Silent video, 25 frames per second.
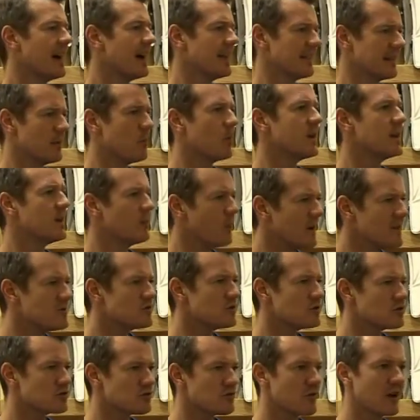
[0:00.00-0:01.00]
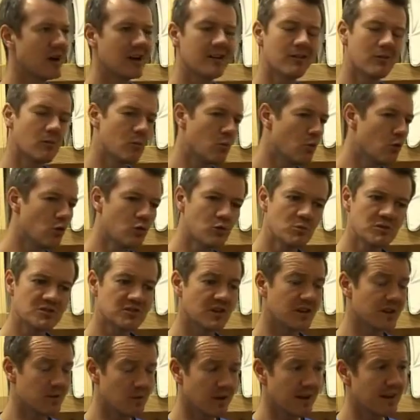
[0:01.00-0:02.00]
And then when he went to Australia and Warne
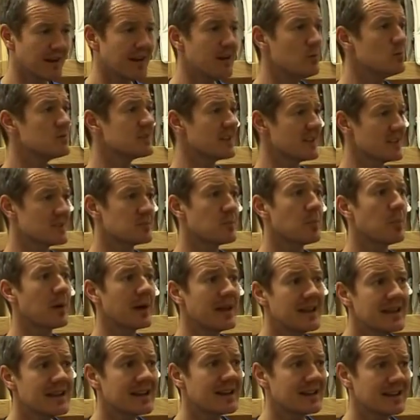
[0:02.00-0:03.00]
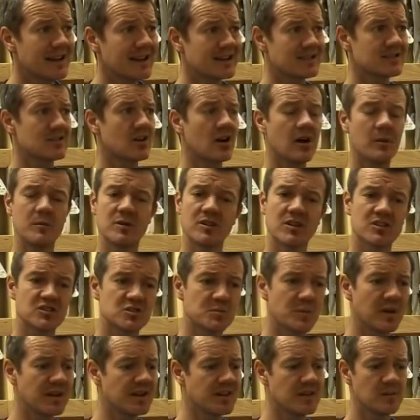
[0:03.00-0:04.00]
was on him, and he was at his peak at that time,
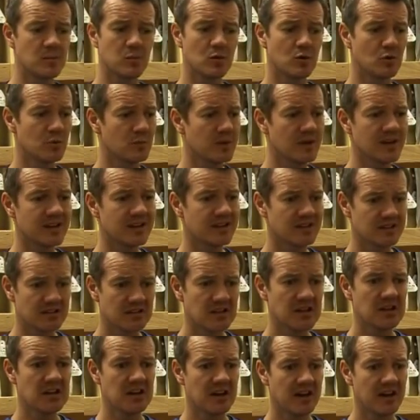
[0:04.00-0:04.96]
spinning the ball big, and